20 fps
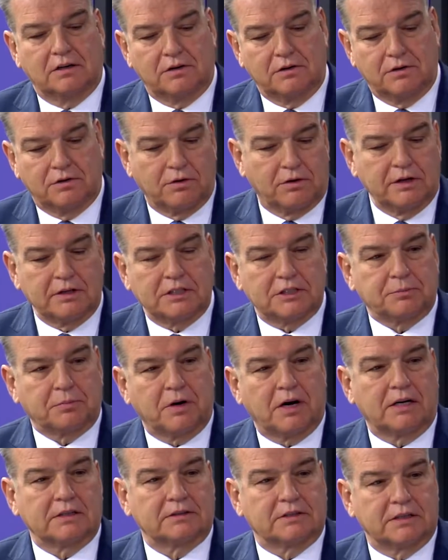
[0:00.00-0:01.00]
during this
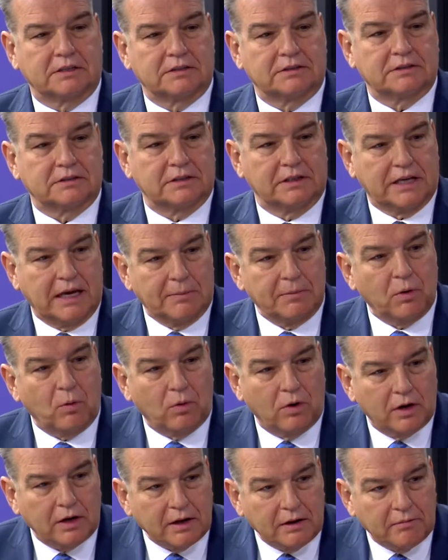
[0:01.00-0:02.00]
process, came to
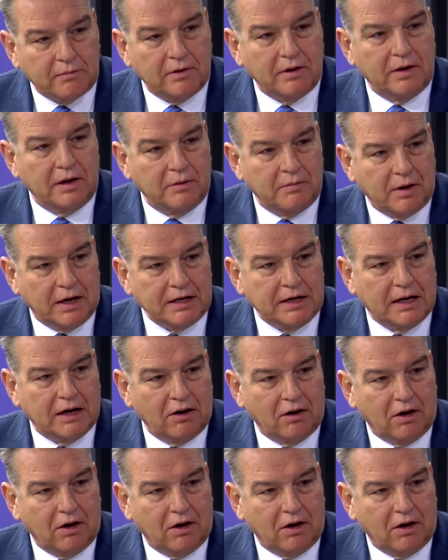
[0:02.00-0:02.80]
work in my dental